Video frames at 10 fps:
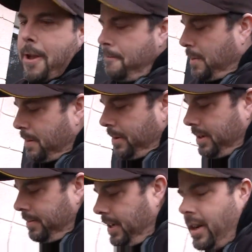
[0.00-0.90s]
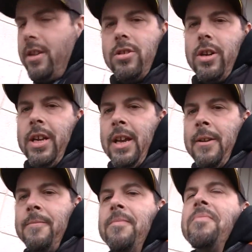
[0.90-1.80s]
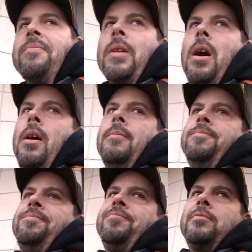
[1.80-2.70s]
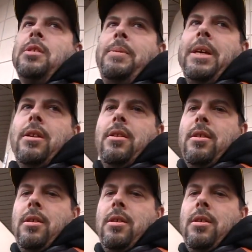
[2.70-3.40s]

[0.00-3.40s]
pardon me, we need a drink again. Speaking of